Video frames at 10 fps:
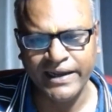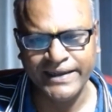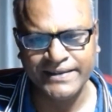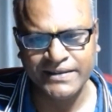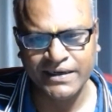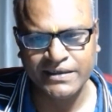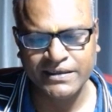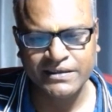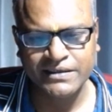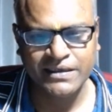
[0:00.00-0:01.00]

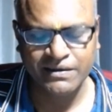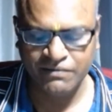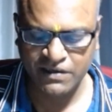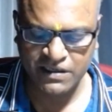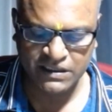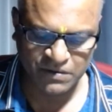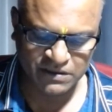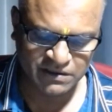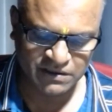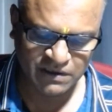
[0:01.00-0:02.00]
9:30 if it is
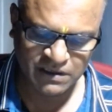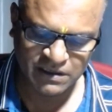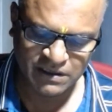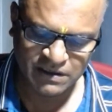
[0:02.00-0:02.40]
possible?